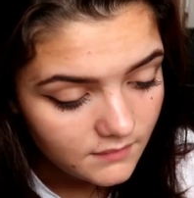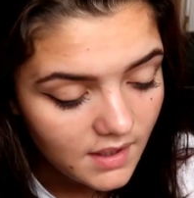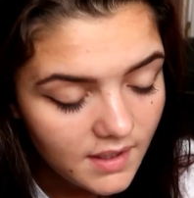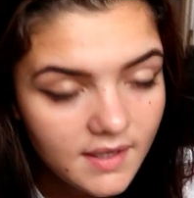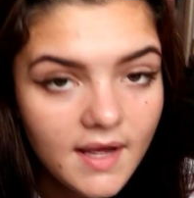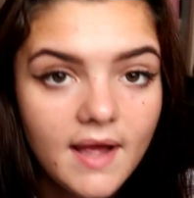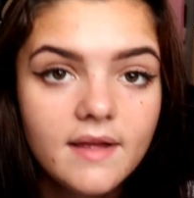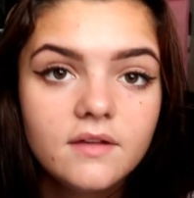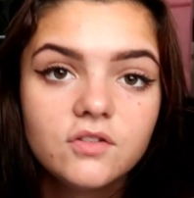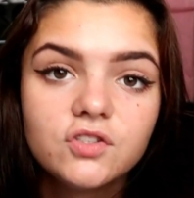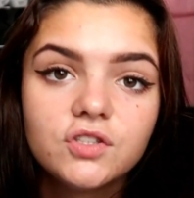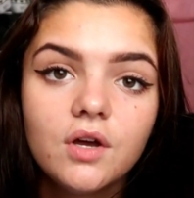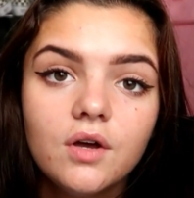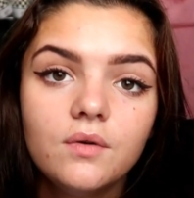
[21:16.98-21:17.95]
Okay,
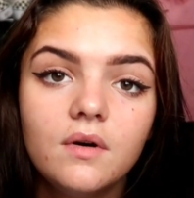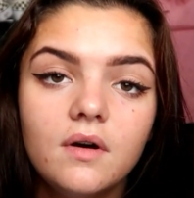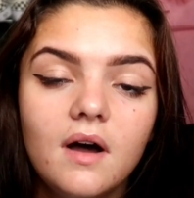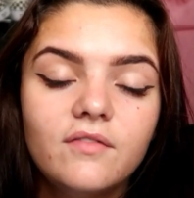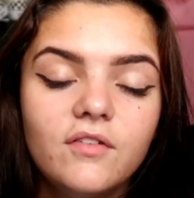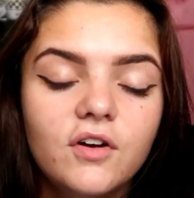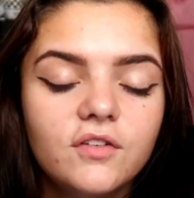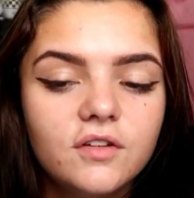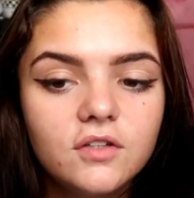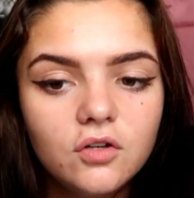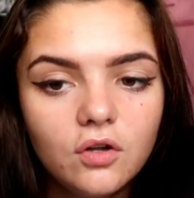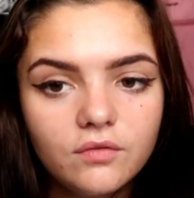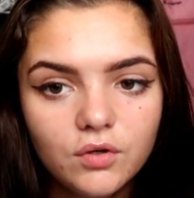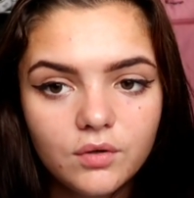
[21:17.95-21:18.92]
so I've answered a
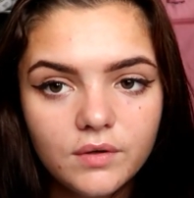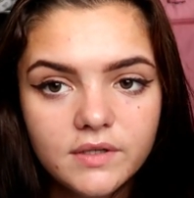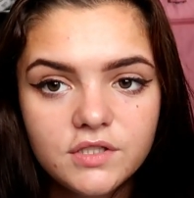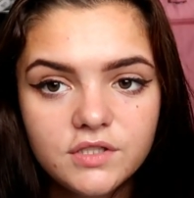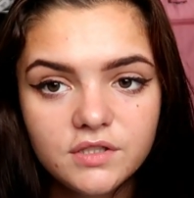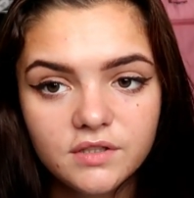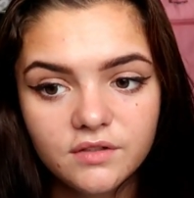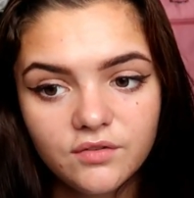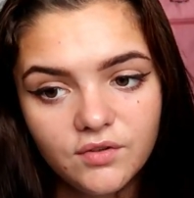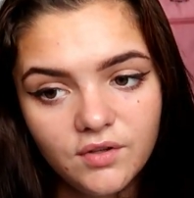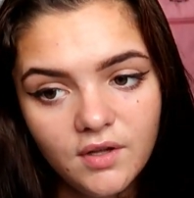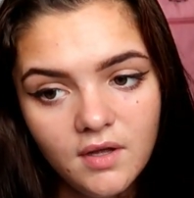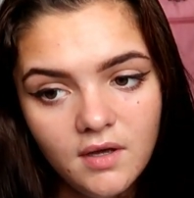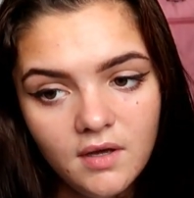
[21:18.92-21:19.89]
lot of your questions,
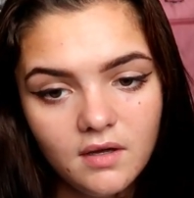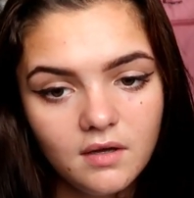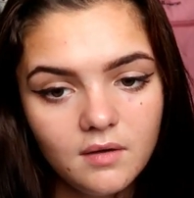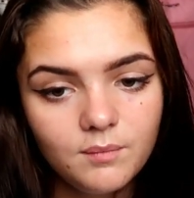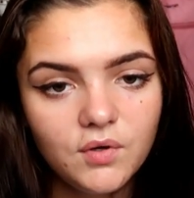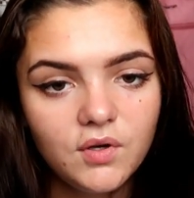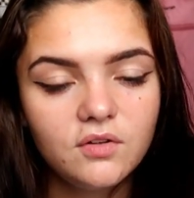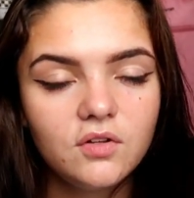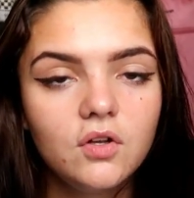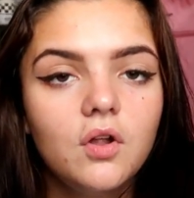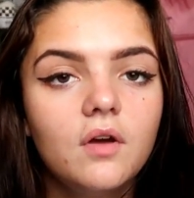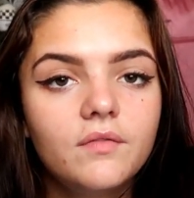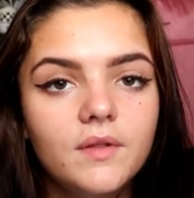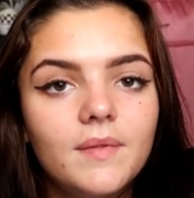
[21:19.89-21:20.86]
because a
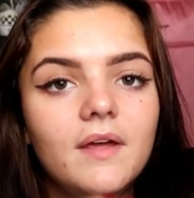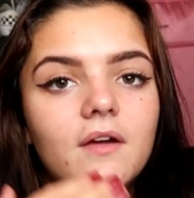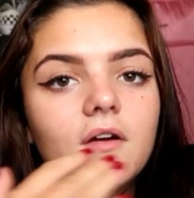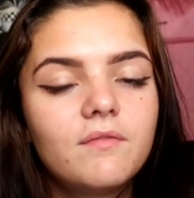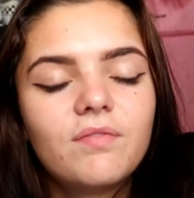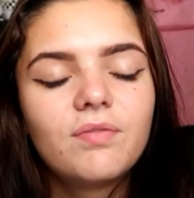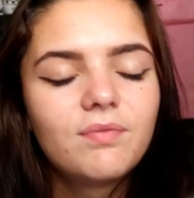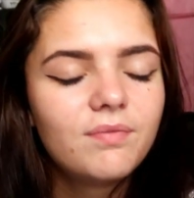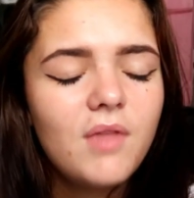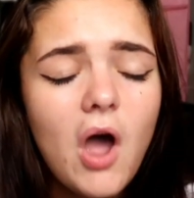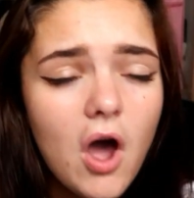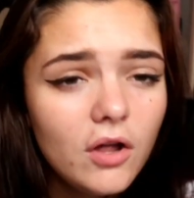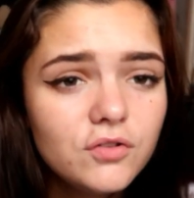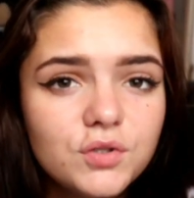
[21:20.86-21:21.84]
lot of them, there are
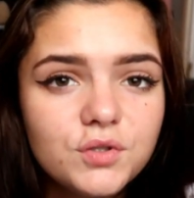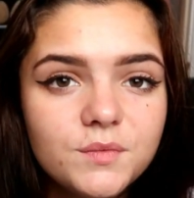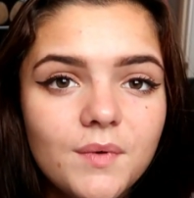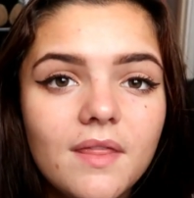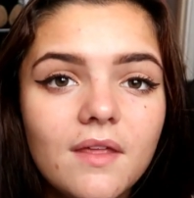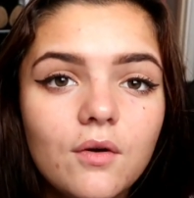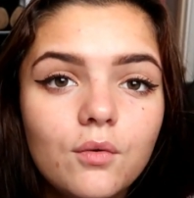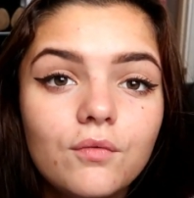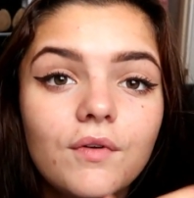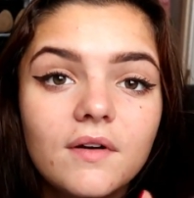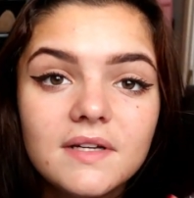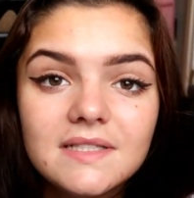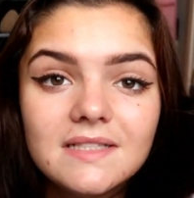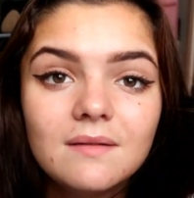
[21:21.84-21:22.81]
hundreds, but they're all
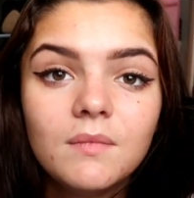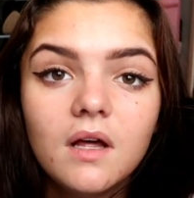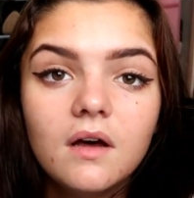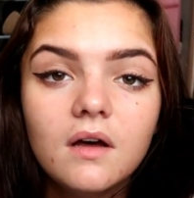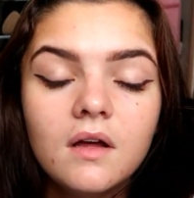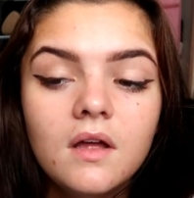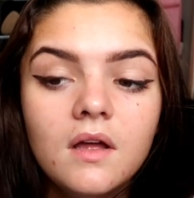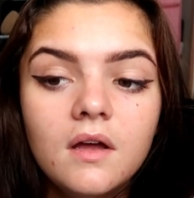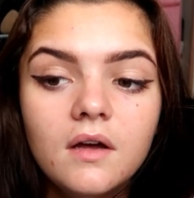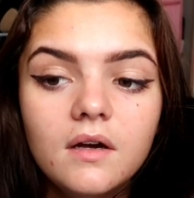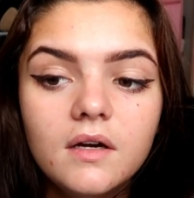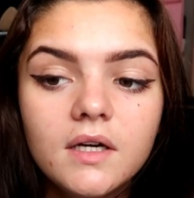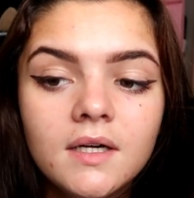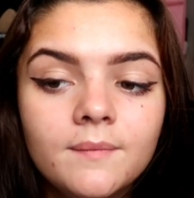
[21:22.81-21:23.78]
very similar.
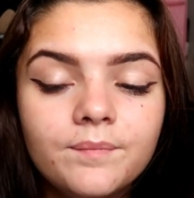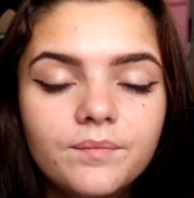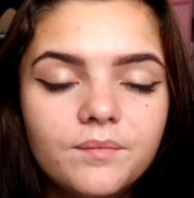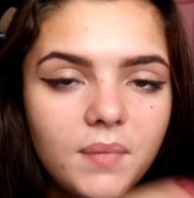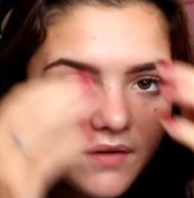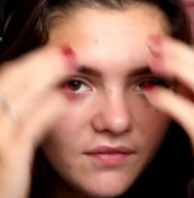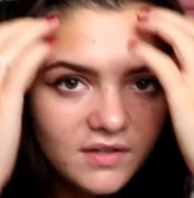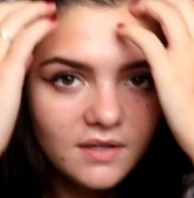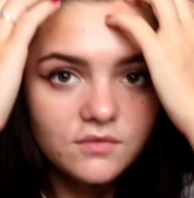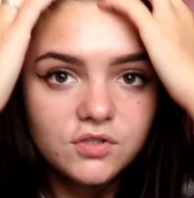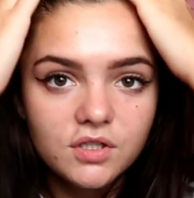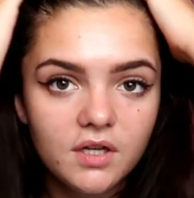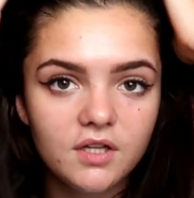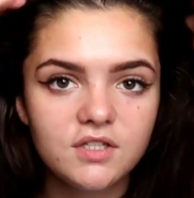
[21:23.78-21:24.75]
But I think I'm
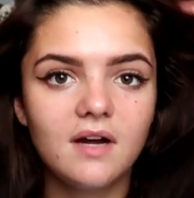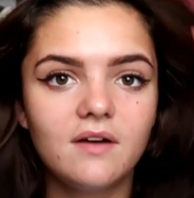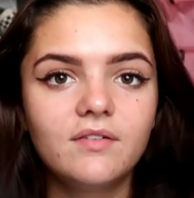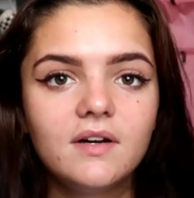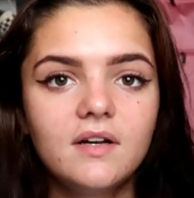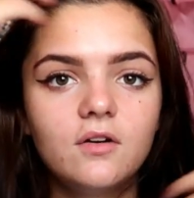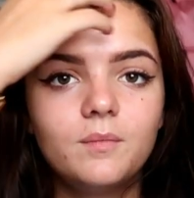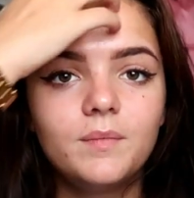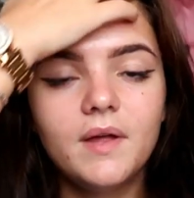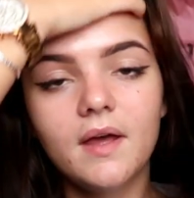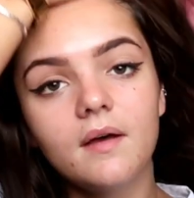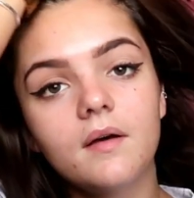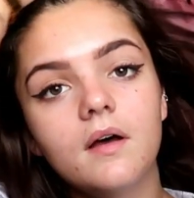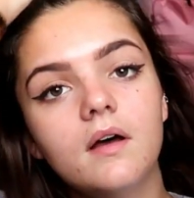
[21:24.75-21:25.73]
just going to chat for a little bit.